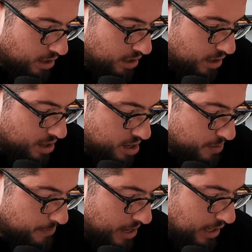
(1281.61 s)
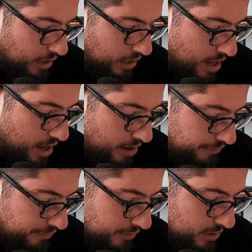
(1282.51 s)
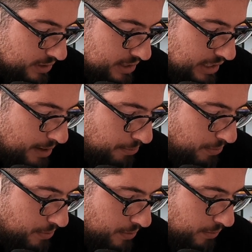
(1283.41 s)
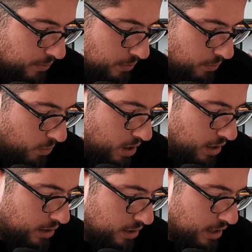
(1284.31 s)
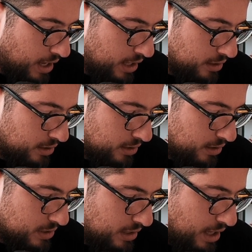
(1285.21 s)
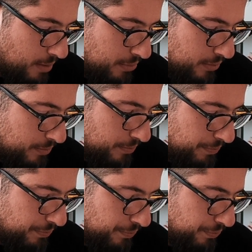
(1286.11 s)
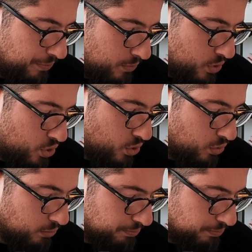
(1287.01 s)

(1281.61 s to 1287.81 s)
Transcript: I can have step 1 and step 2.